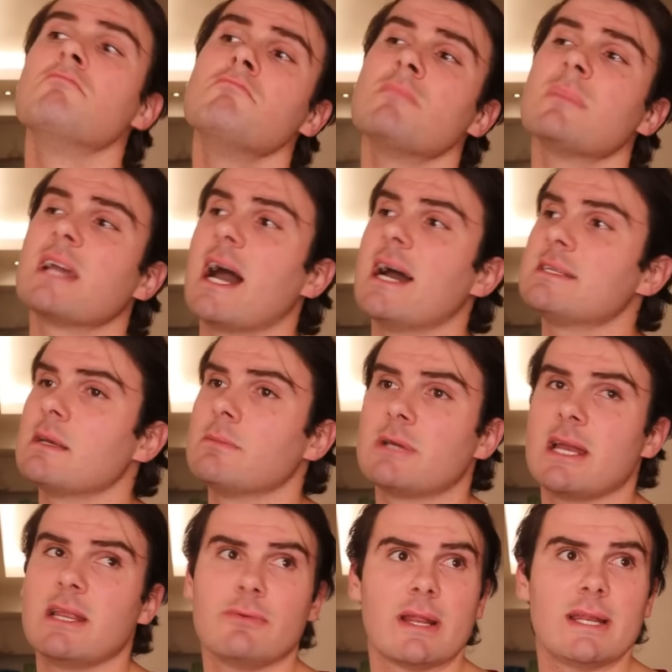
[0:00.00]
Guys, I'm
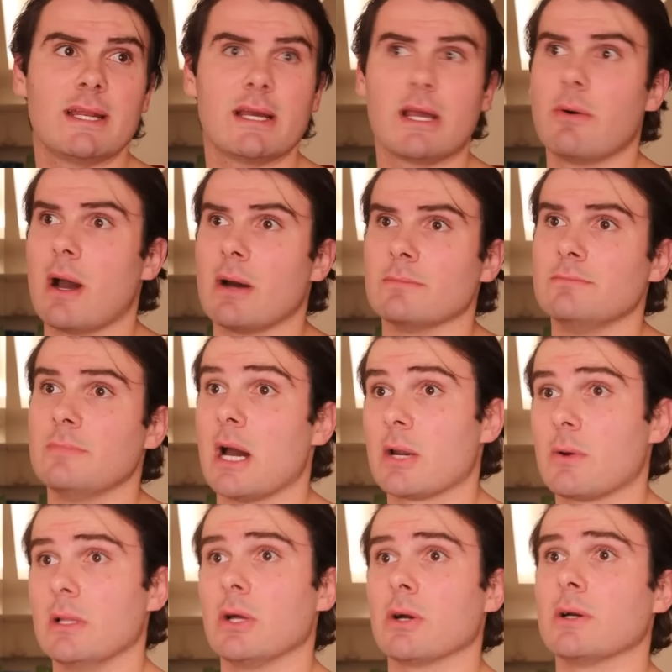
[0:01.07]
getting ready to go out. How do I look?